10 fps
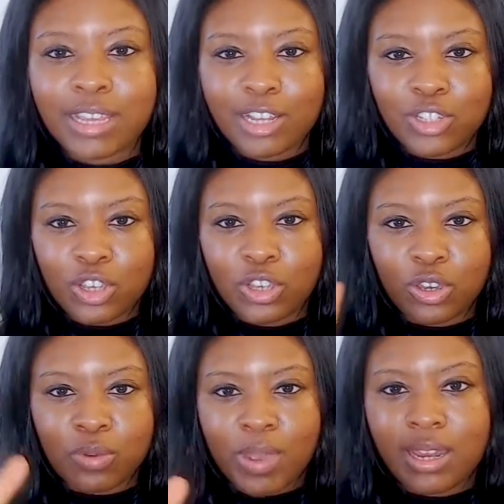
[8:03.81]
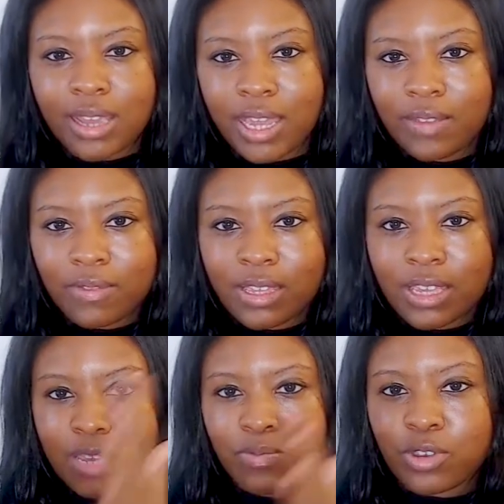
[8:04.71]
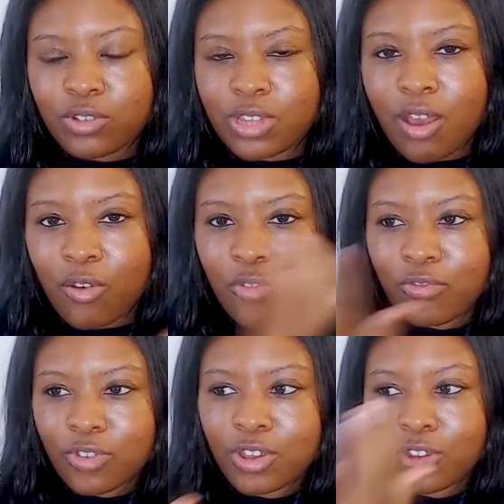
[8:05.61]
and it's a good way to kind of keep yourself